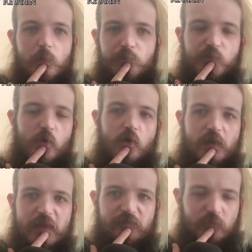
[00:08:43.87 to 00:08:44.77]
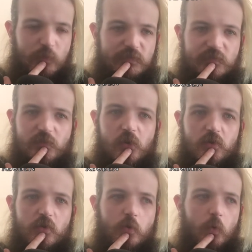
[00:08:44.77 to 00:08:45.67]
prog influenced
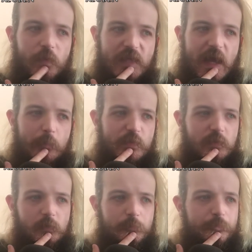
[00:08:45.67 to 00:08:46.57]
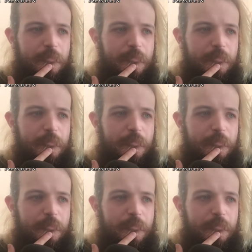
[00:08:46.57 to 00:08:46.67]
song called The Capital.